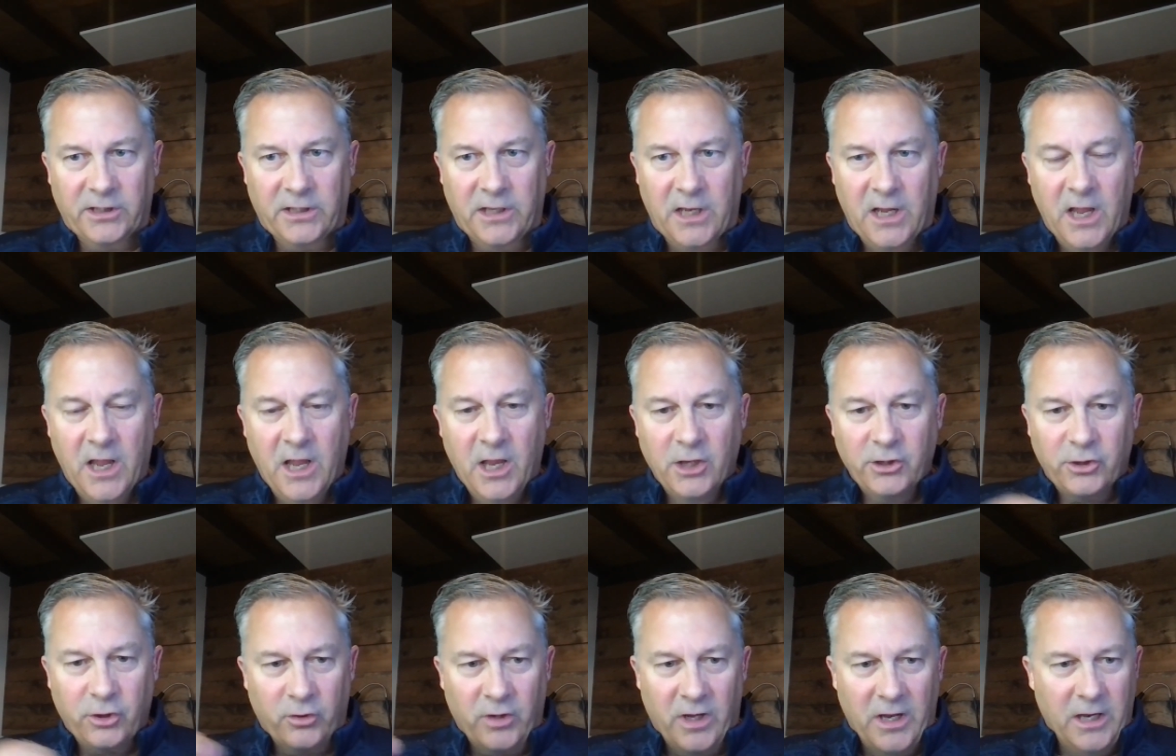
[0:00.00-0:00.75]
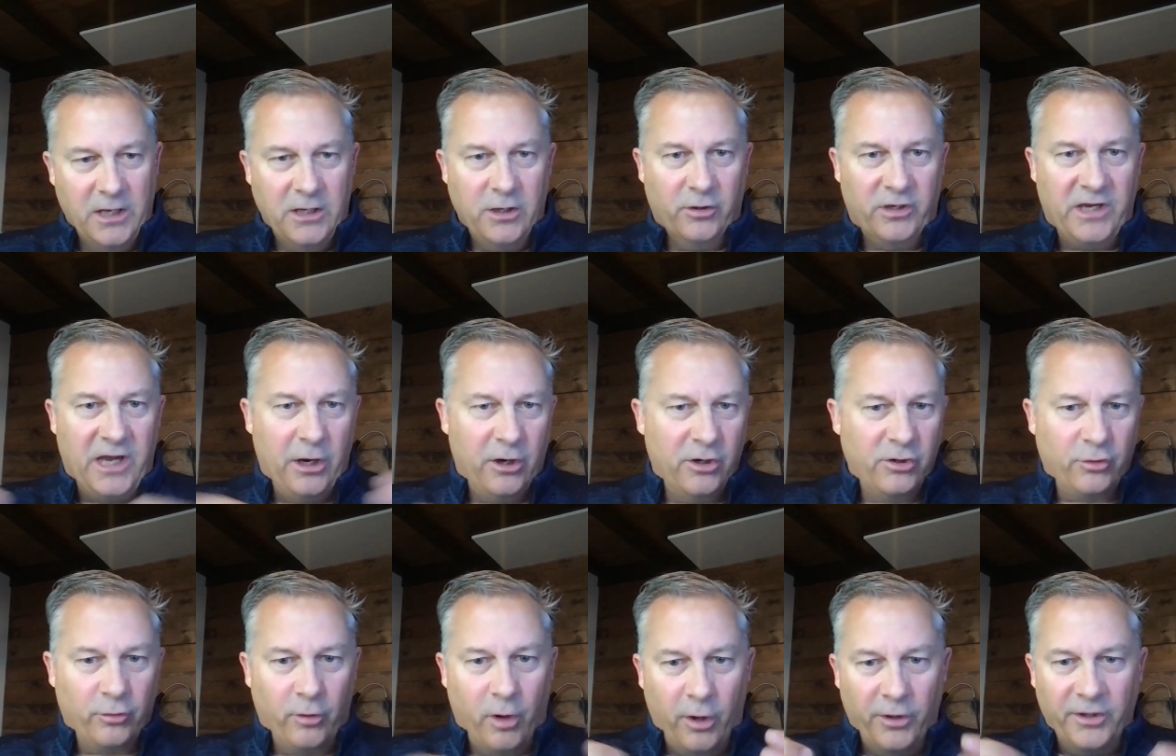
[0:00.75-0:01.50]
And so
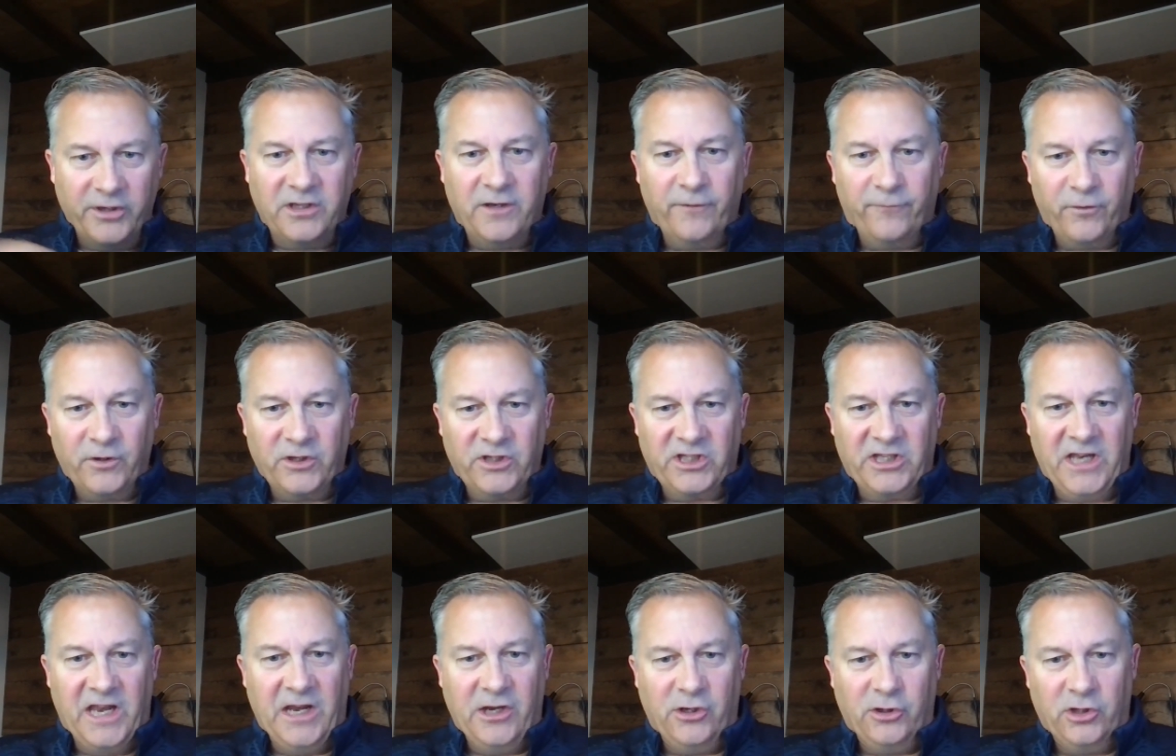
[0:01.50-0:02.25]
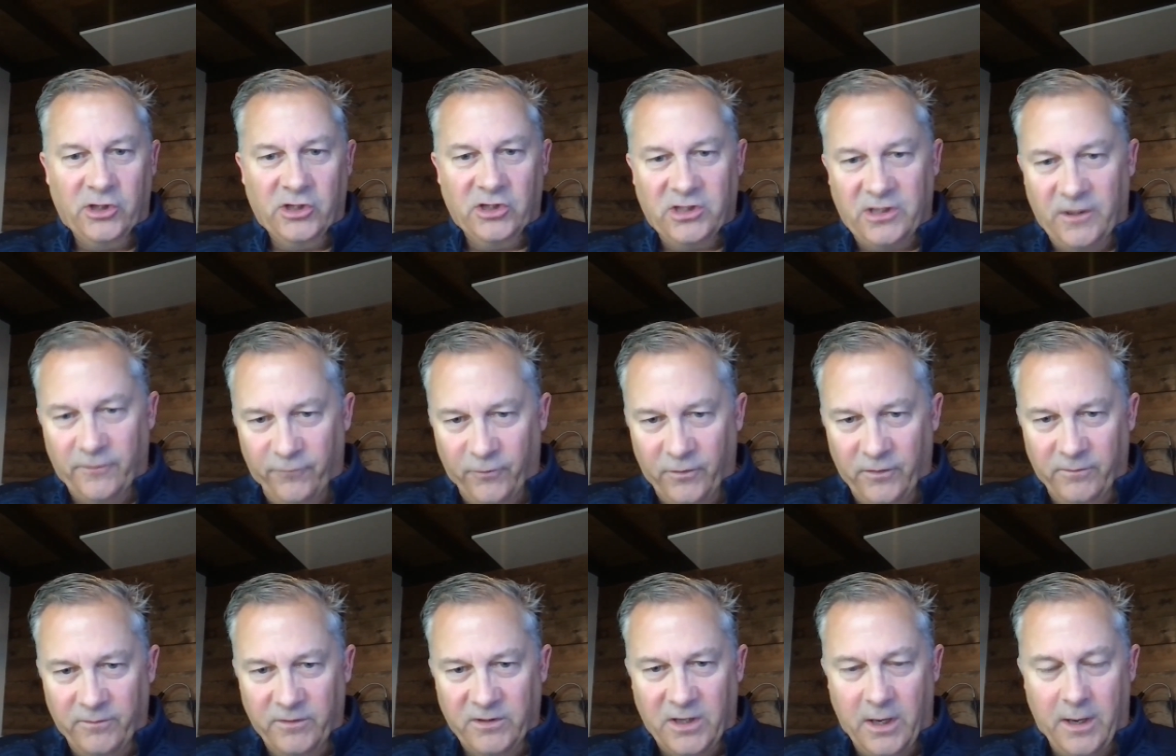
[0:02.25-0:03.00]
carriers are all at different stages,
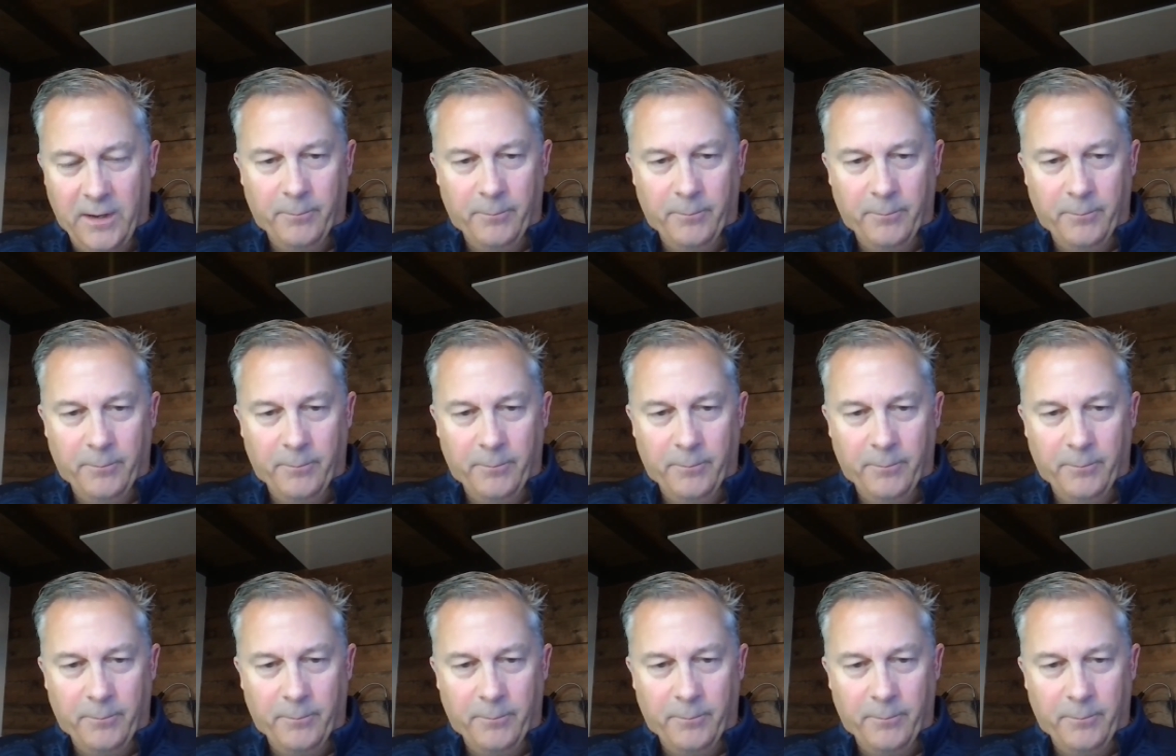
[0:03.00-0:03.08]
different